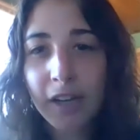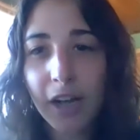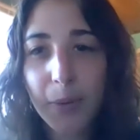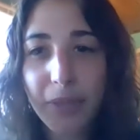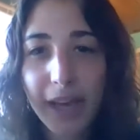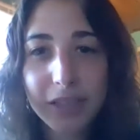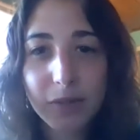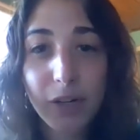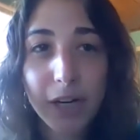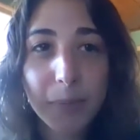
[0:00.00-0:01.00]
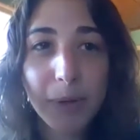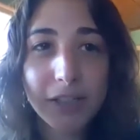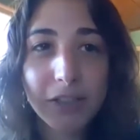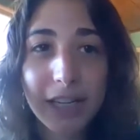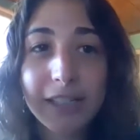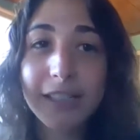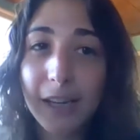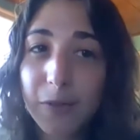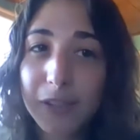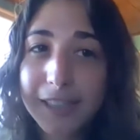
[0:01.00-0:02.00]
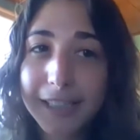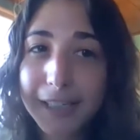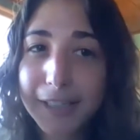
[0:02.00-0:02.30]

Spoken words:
That's very much in its infancy.